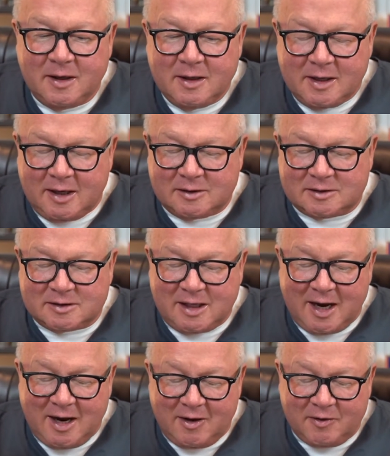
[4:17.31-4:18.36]
down
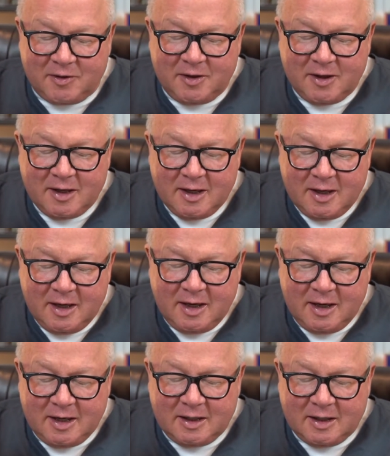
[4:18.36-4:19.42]
south,
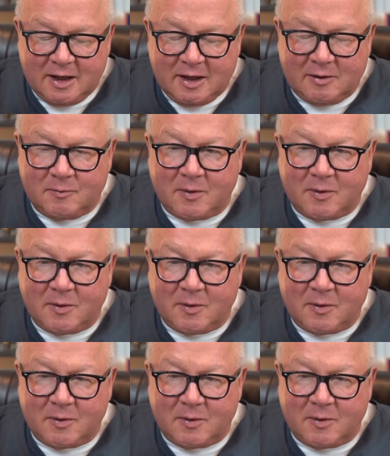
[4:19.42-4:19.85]
and uh,